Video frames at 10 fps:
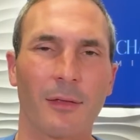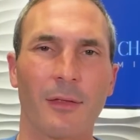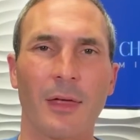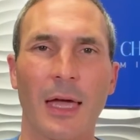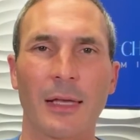
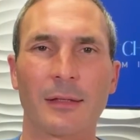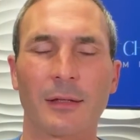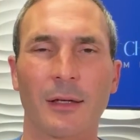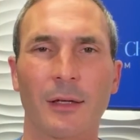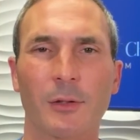that
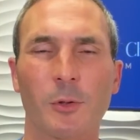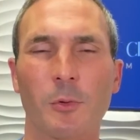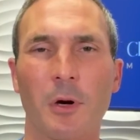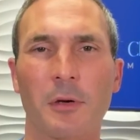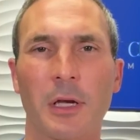uh,
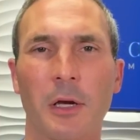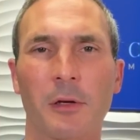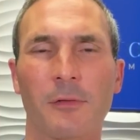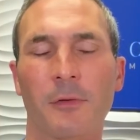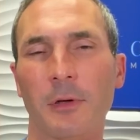you all
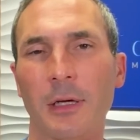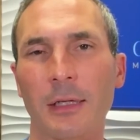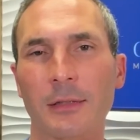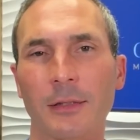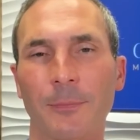carry for
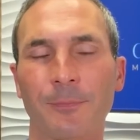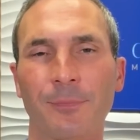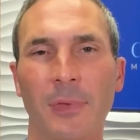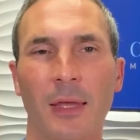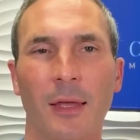us, and
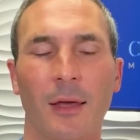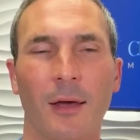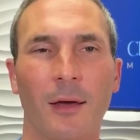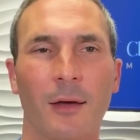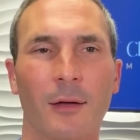
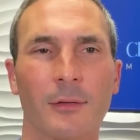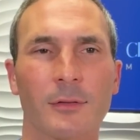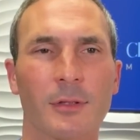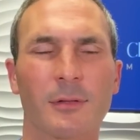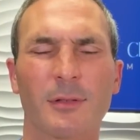uh,
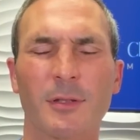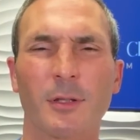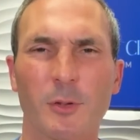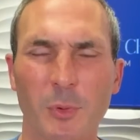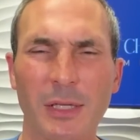just just
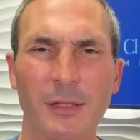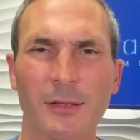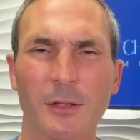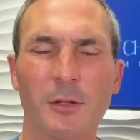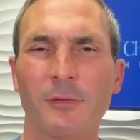the sweetness
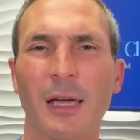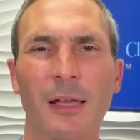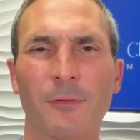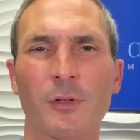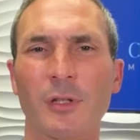that you have
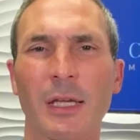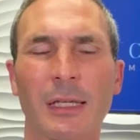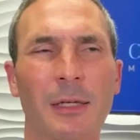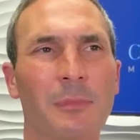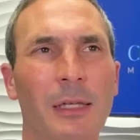had for
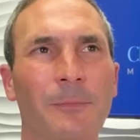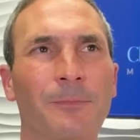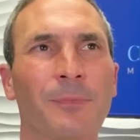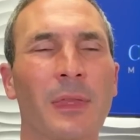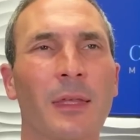Jake. I mean,
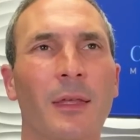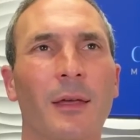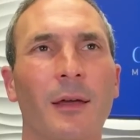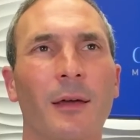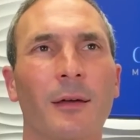
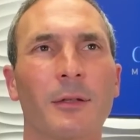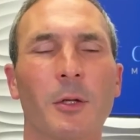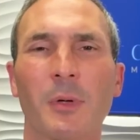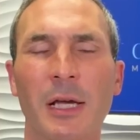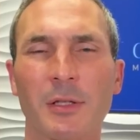uh, you
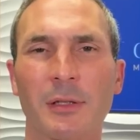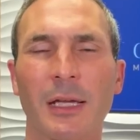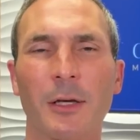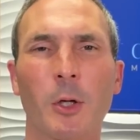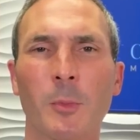know, we actually
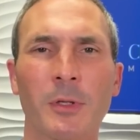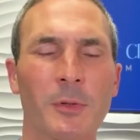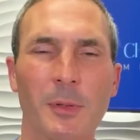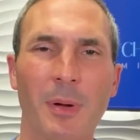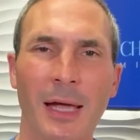got home and there
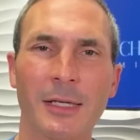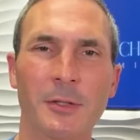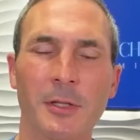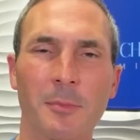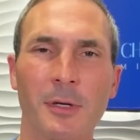was a package
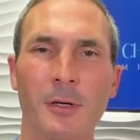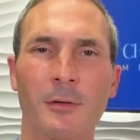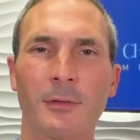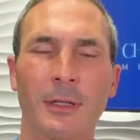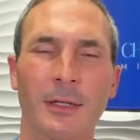in the
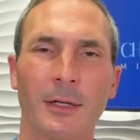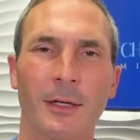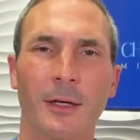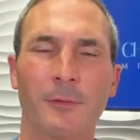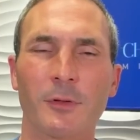mail
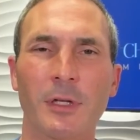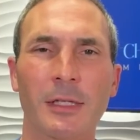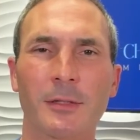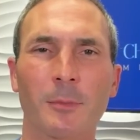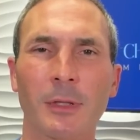uh, for
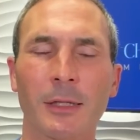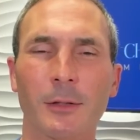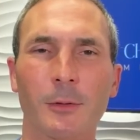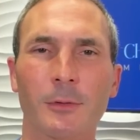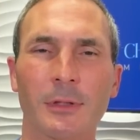Jake, some
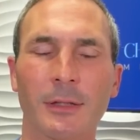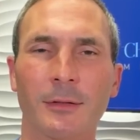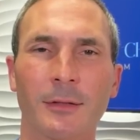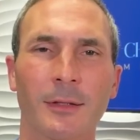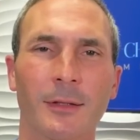Legos
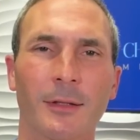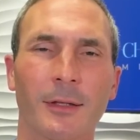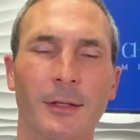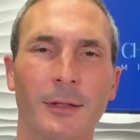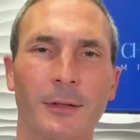and.
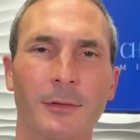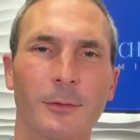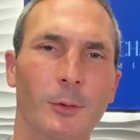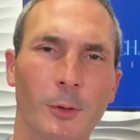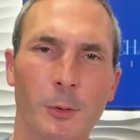Uh,
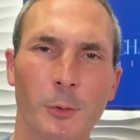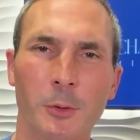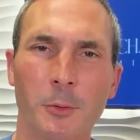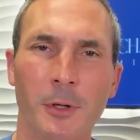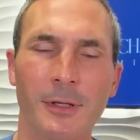you know who
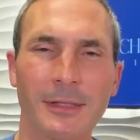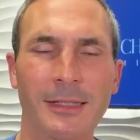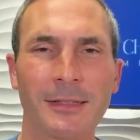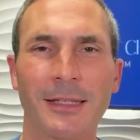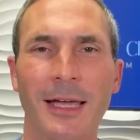you are.
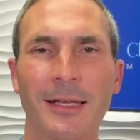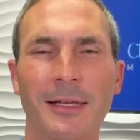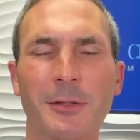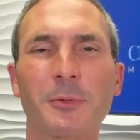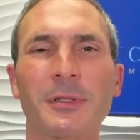Sent that.
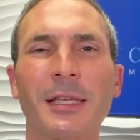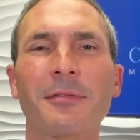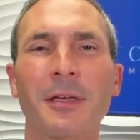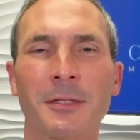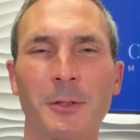I just want to say
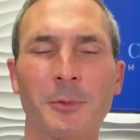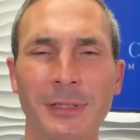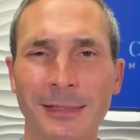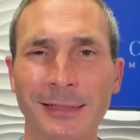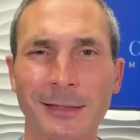thank you. We
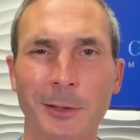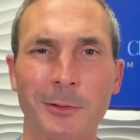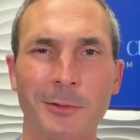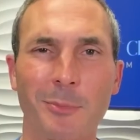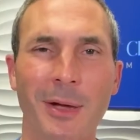did get
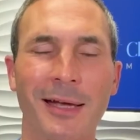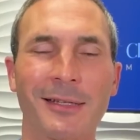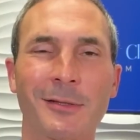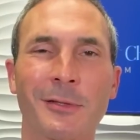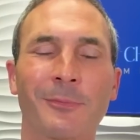the, the
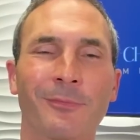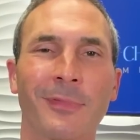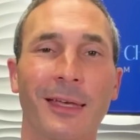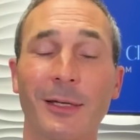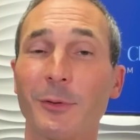package.
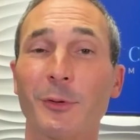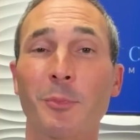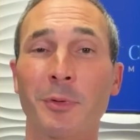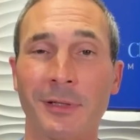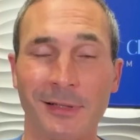He was
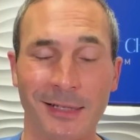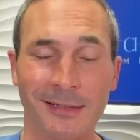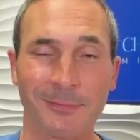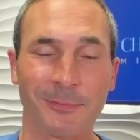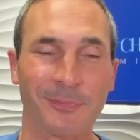super
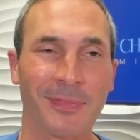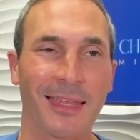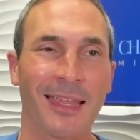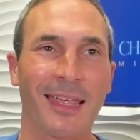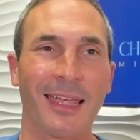excited,
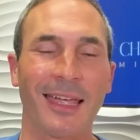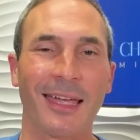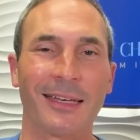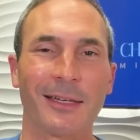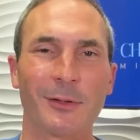
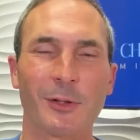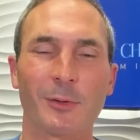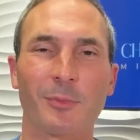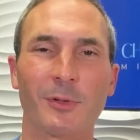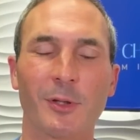and uh, it's
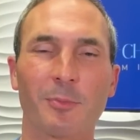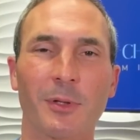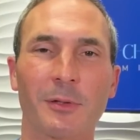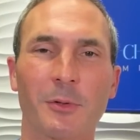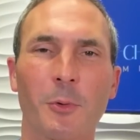just just
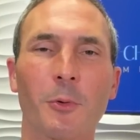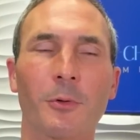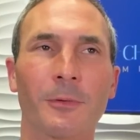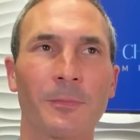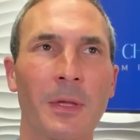been
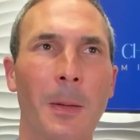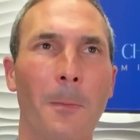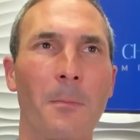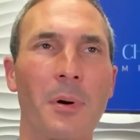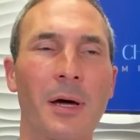cool.
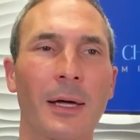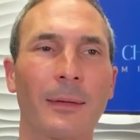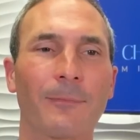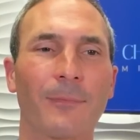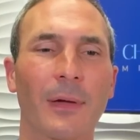
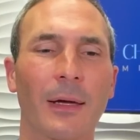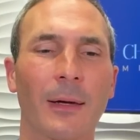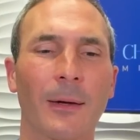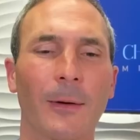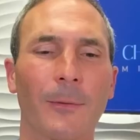But
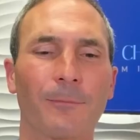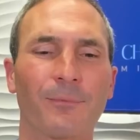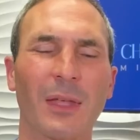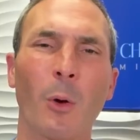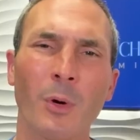uh,
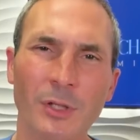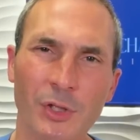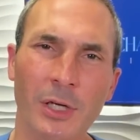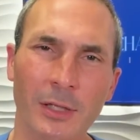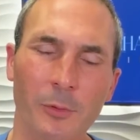I wanted to
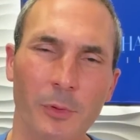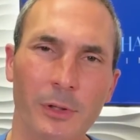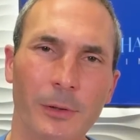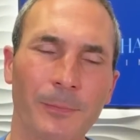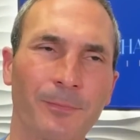share that
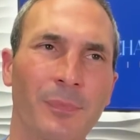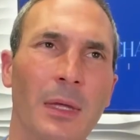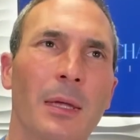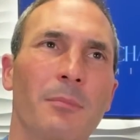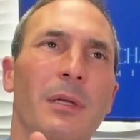with you
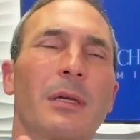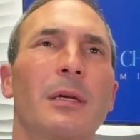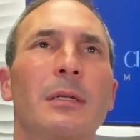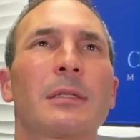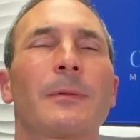
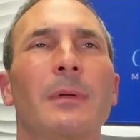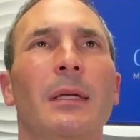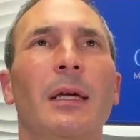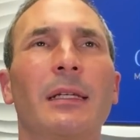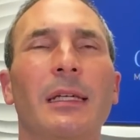because
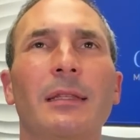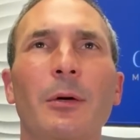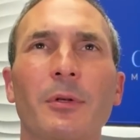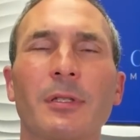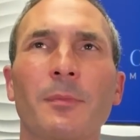again,
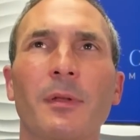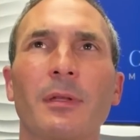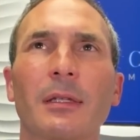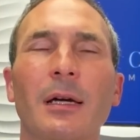that was something that